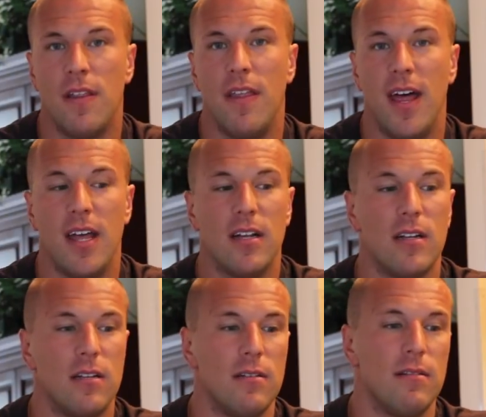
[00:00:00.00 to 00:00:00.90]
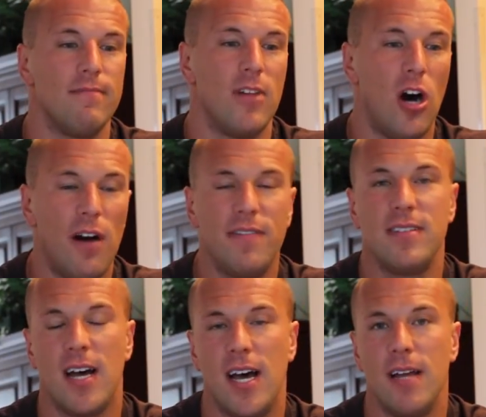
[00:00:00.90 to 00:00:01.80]
that
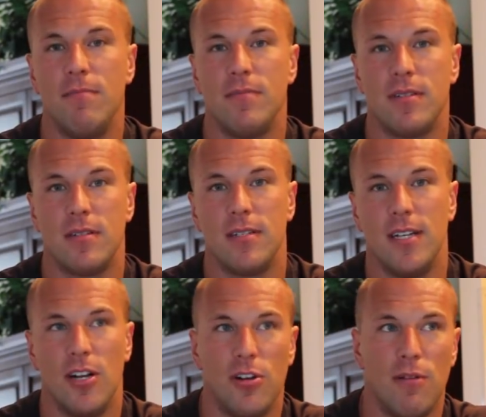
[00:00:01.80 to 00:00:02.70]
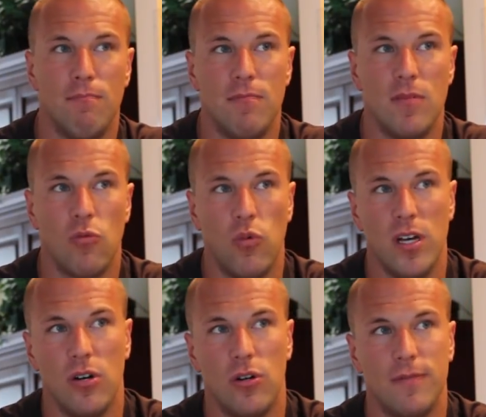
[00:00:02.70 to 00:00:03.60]
oftentimes, you know, you
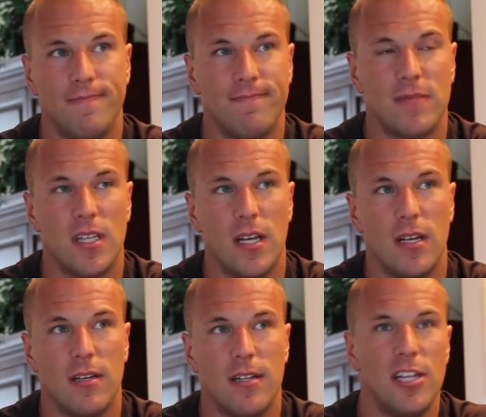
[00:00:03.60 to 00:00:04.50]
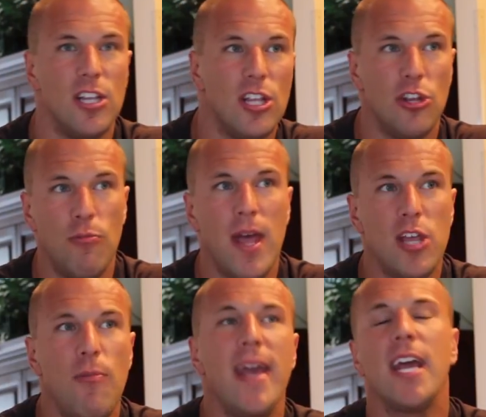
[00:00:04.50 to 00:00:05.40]
will you may,
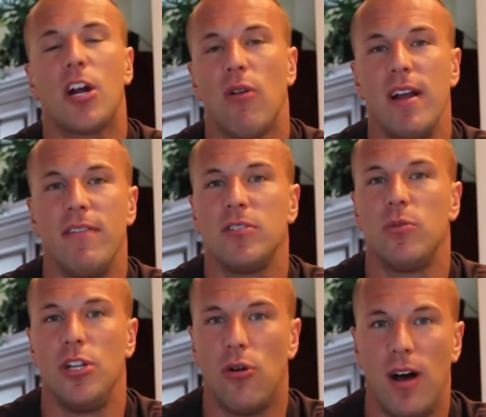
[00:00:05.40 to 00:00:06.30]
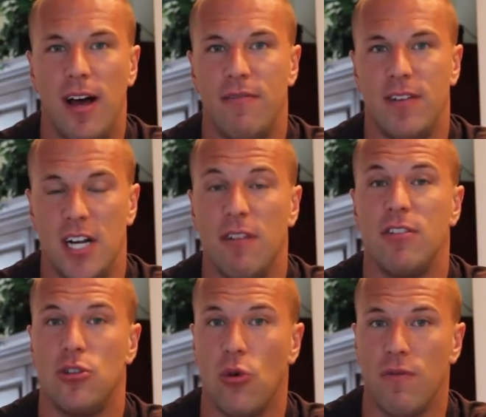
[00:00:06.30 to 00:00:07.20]
you may get cravings when you don't have enough
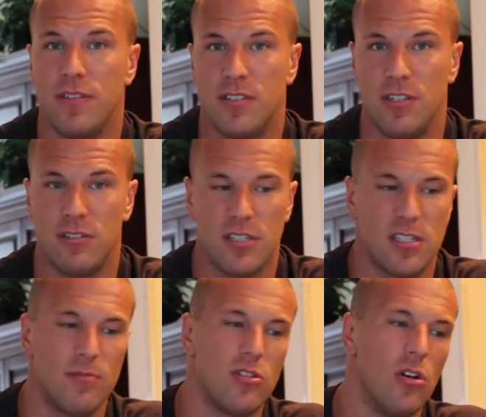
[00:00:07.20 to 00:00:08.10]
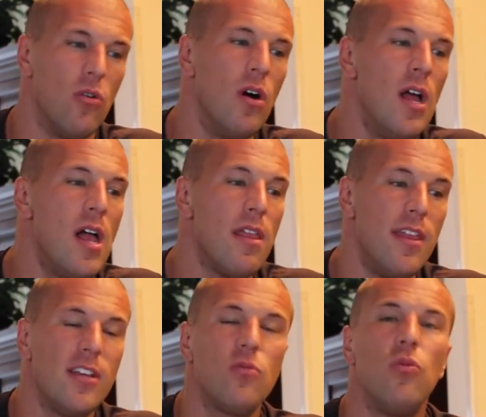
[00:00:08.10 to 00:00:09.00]
endorphins in your system. So
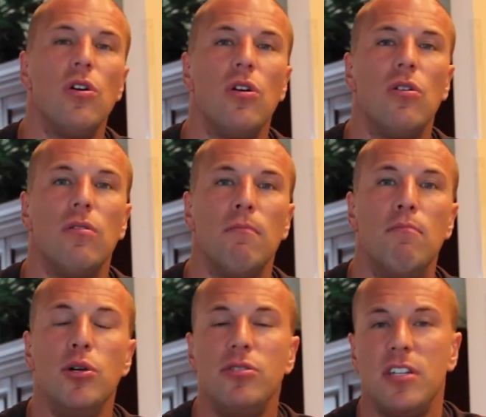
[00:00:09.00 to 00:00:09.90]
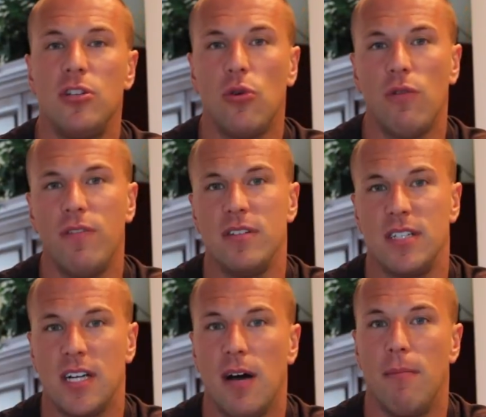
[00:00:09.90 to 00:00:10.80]
this will boost endorphins
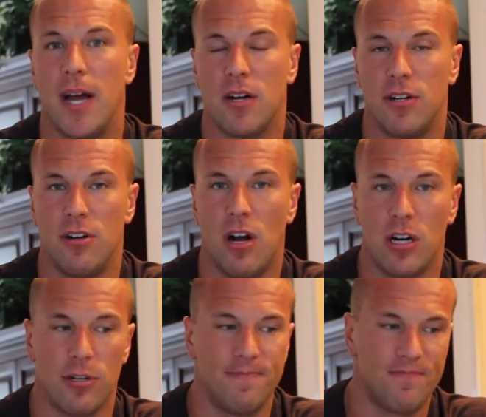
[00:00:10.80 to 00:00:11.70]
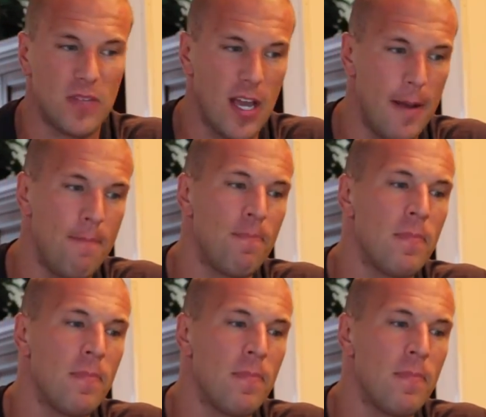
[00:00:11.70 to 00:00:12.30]
and cut back on your hunger, okay?